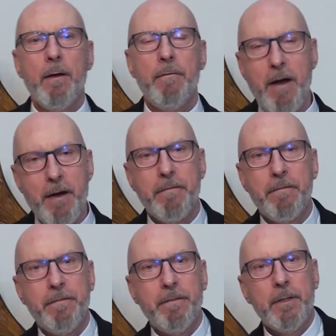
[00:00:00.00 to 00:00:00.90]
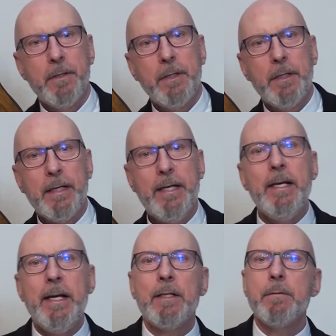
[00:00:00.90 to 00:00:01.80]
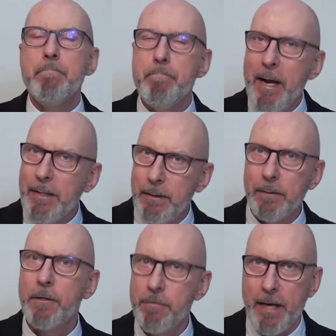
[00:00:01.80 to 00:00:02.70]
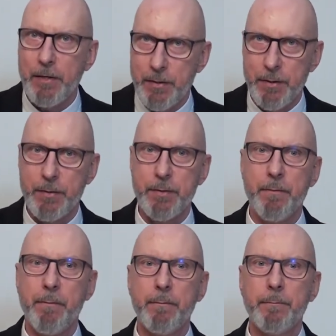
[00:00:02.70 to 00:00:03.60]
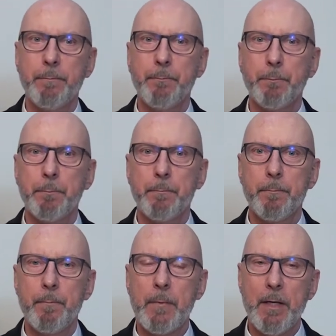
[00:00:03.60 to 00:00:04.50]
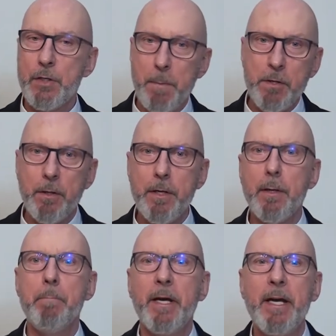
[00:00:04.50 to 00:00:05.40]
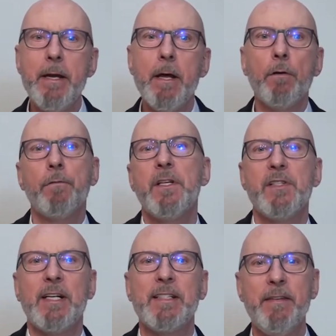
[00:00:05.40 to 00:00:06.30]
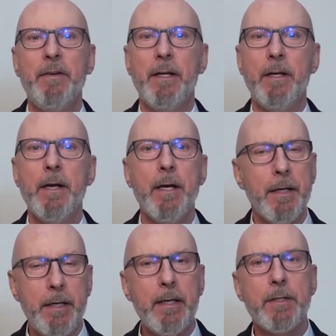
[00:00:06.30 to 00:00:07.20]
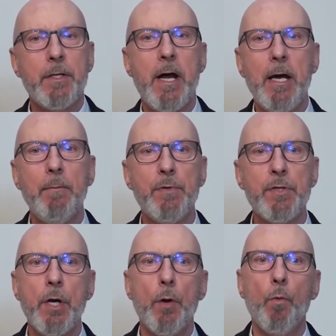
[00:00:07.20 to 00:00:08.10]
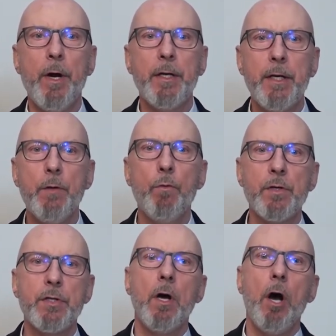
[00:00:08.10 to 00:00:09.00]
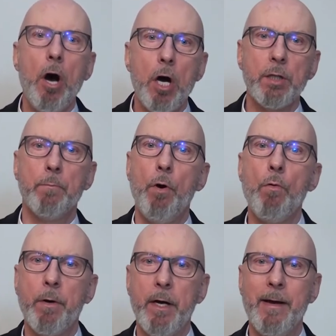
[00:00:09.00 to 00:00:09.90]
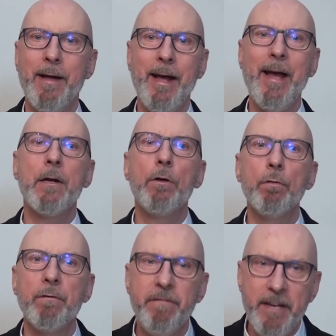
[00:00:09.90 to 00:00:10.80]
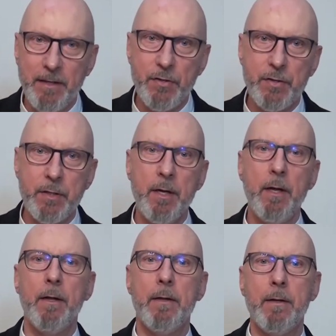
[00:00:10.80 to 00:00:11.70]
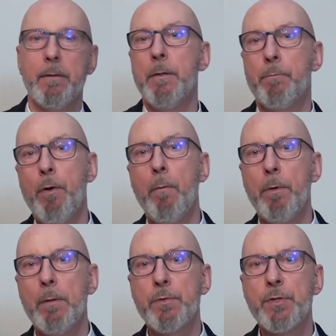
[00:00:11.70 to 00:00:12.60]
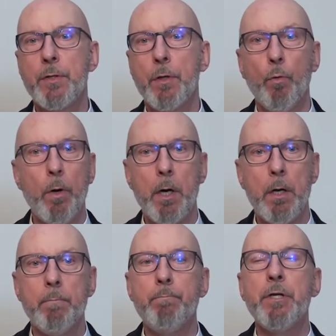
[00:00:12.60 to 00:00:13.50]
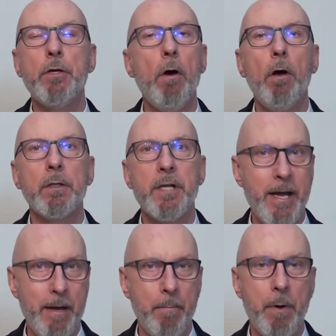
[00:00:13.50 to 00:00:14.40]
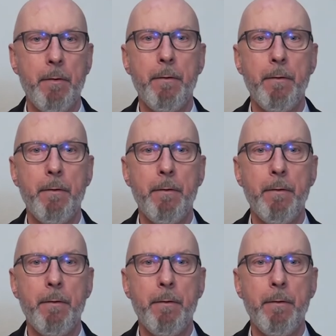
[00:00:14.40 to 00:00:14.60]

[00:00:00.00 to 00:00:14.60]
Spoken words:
Five, he had mental crisis. Especially in the beginning of his activity, he had times when he was heartbroken and convinced that the problems were beyond him